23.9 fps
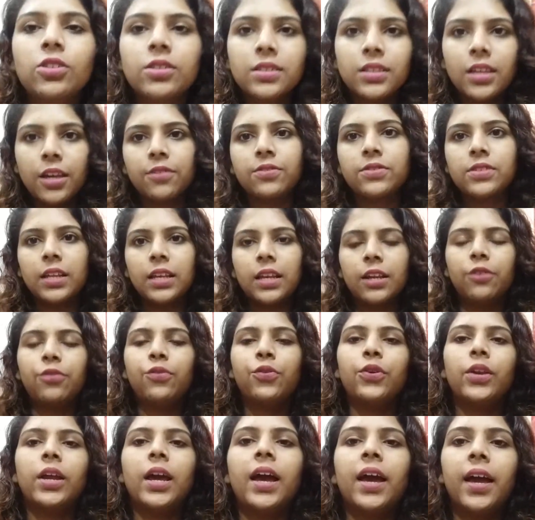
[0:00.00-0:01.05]
just gives the
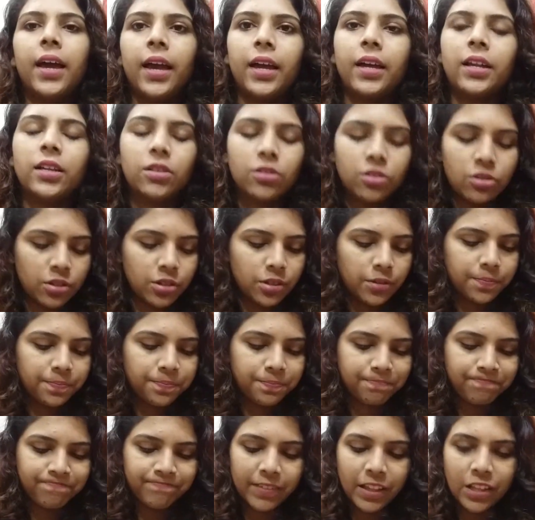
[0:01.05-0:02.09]
lift, and
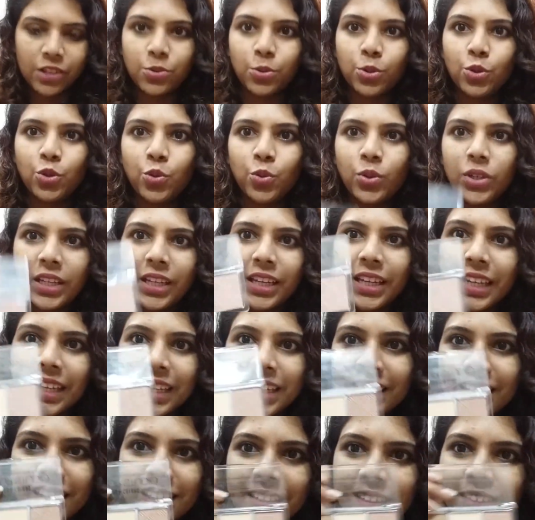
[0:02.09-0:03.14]
that's what you
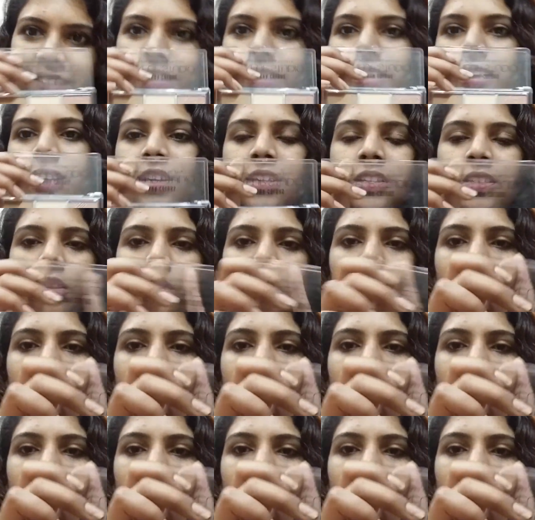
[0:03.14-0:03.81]
need. So